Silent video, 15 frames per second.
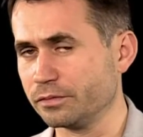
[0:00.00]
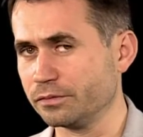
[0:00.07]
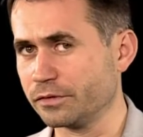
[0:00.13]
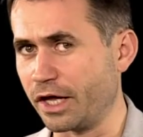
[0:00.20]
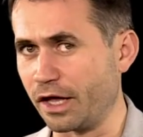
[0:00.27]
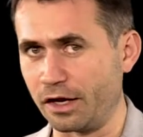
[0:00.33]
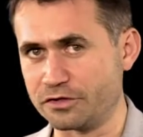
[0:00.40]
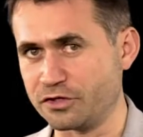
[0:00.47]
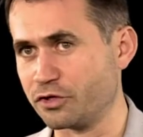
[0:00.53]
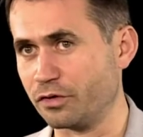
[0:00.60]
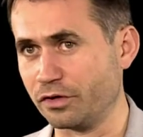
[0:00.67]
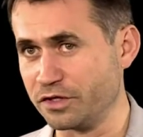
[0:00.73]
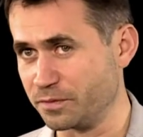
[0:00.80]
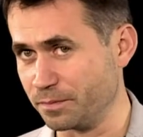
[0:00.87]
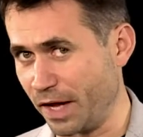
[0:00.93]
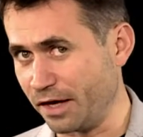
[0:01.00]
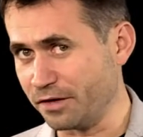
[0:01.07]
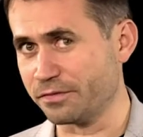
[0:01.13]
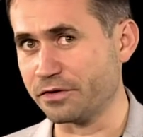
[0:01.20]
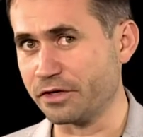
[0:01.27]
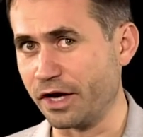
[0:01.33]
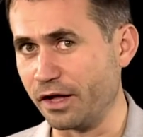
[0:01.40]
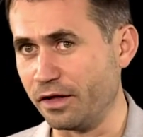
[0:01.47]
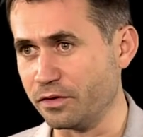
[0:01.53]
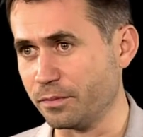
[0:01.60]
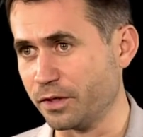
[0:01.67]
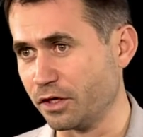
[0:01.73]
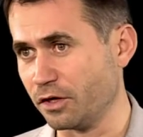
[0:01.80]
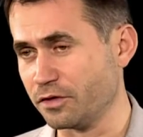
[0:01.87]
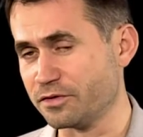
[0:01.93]
cholesterol is bad for your health
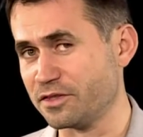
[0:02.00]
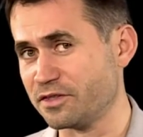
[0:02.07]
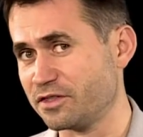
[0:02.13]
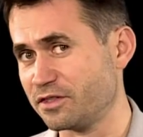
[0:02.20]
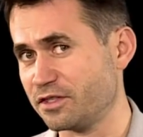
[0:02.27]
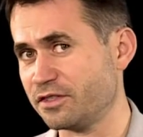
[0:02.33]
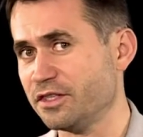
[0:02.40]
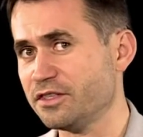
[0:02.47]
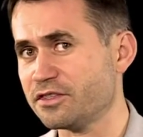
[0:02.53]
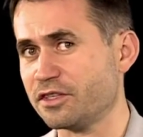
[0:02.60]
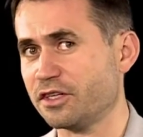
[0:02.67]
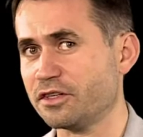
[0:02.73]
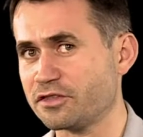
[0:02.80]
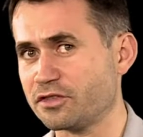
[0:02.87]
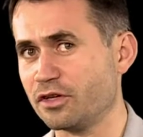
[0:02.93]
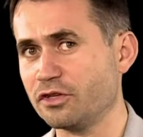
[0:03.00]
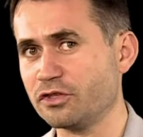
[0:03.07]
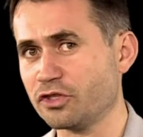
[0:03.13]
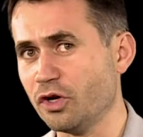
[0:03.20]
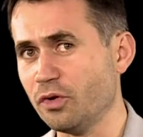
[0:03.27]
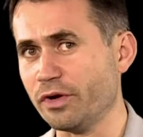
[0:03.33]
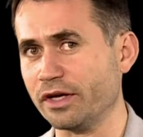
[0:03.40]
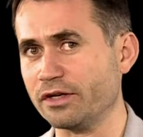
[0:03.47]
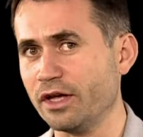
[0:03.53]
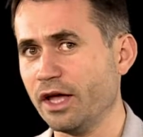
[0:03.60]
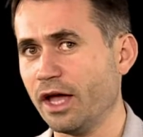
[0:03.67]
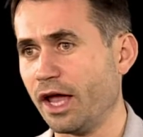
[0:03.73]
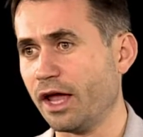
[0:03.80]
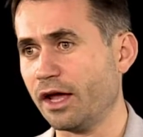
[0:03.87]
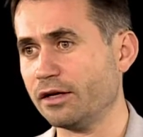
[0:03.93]
because the statistics show it.
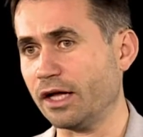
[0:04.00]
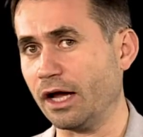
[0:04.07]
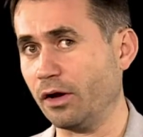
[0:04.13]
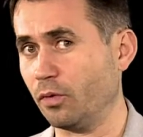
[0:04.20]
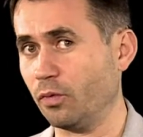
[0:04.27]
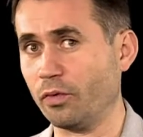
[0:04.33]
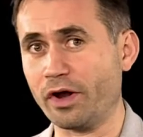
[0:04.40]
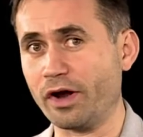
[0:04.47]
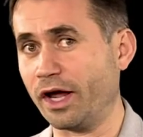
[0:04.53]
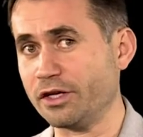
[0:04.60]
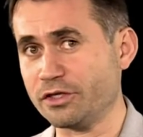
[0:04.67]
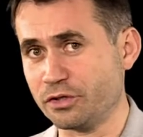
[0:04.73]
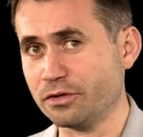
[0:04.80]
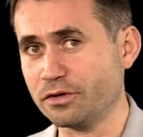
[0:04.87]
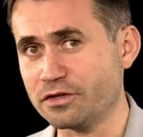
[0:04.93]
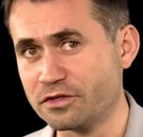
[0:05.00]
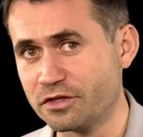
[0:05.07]
And where did I take